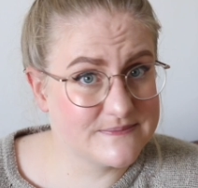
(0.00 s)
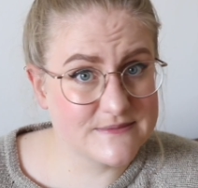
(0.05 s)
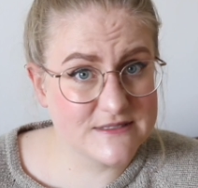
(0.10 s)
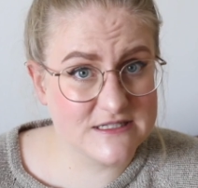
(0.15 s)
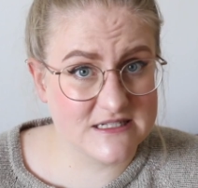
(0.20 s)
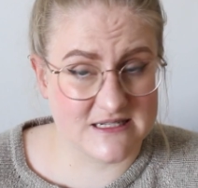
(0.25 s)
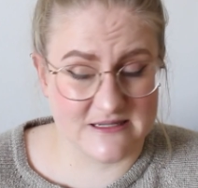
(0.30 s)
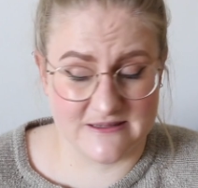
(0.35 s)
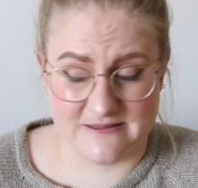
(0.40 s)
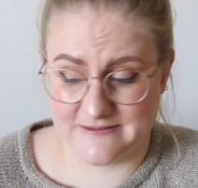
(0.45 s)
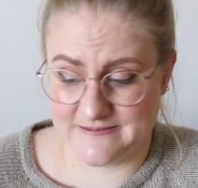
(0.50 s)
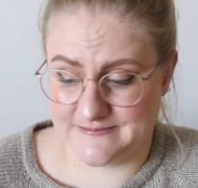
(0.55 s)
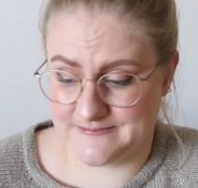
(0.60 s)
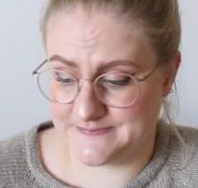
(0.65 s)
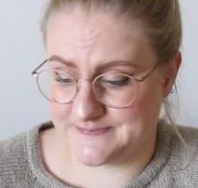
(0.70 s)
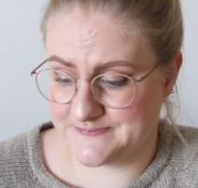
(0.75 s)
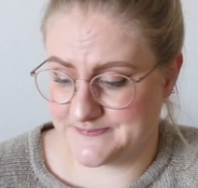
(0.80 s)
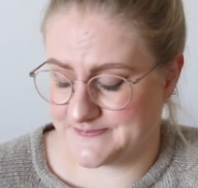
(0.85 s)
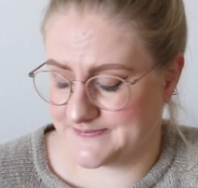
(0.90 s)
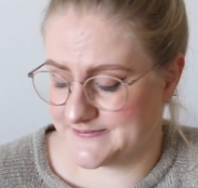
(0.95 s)
So
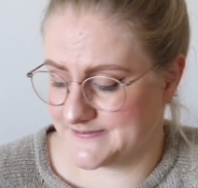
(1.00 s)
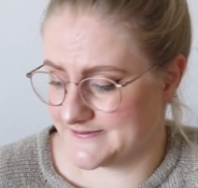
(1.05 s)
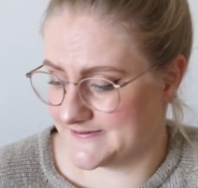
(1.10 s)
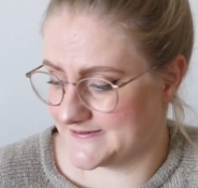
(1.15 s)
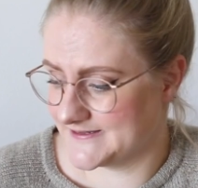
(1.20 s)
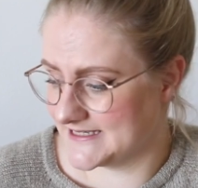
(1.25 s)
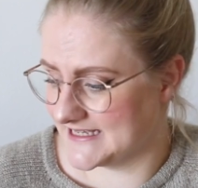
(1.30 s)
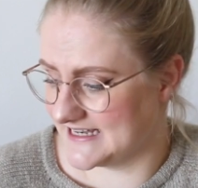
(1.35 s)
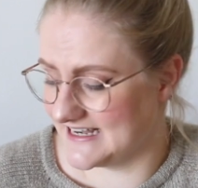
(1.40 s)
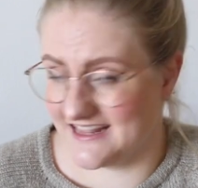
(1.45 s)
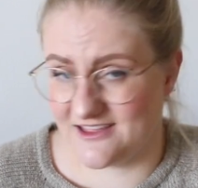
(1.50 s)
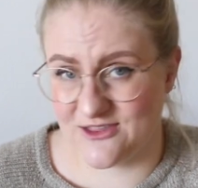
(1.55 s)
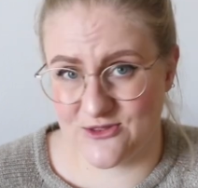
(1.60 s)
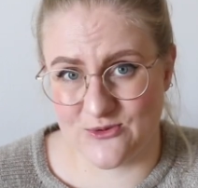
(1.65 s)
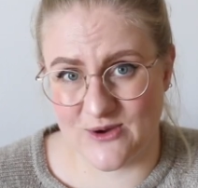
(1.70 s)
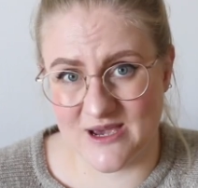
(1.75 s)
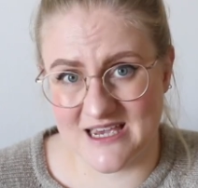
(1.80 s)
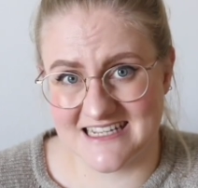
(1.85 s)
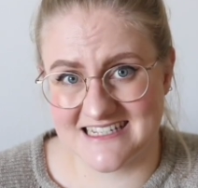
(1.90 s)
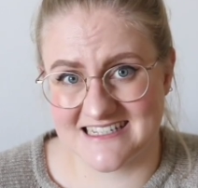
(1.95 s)
less
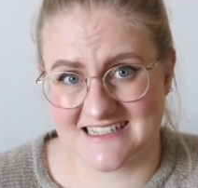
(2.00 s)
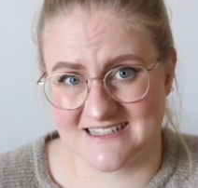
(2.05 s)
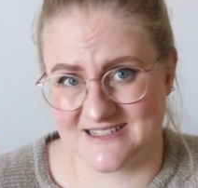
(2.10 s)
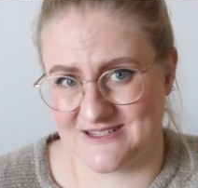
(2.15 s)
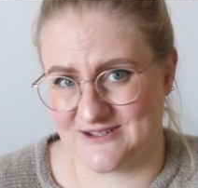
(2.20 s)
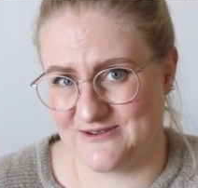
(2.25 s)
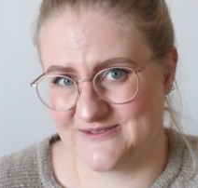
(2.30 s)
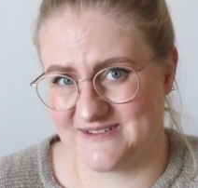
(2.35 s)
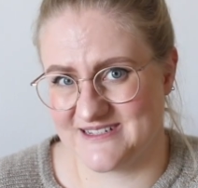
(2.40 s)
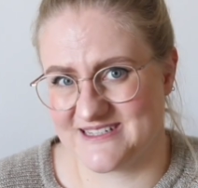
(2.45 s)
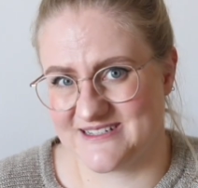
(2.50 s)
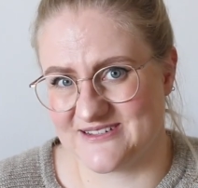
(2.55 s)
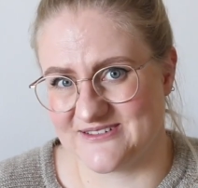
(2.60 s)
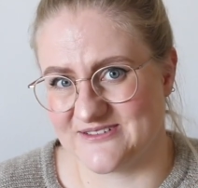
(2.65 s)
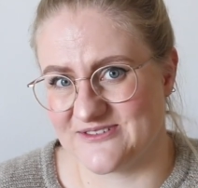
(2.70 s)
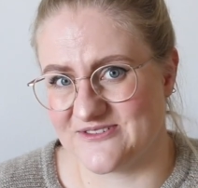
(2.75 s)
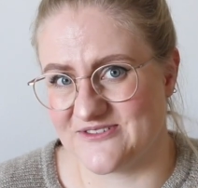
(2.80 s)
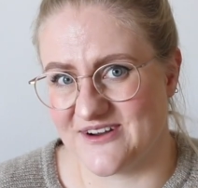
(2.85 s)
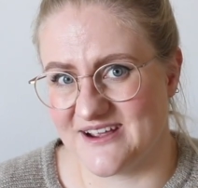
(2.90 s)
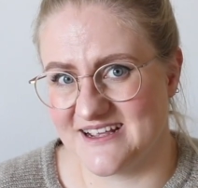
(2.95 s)
waste is always
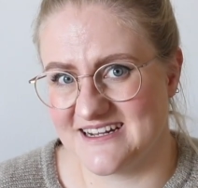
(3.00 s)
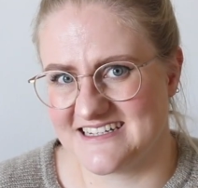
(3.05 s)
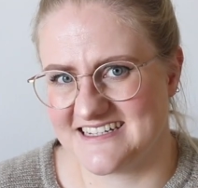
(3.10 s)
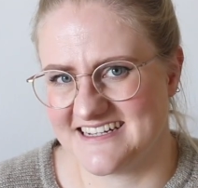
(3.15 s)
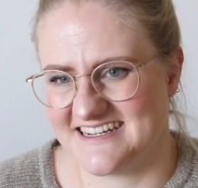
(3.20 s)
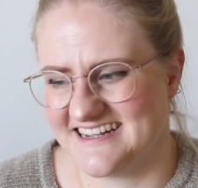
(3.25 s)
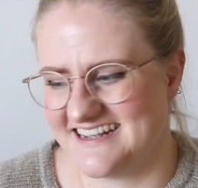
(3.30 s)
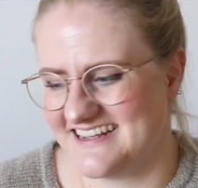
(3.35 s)
good, right?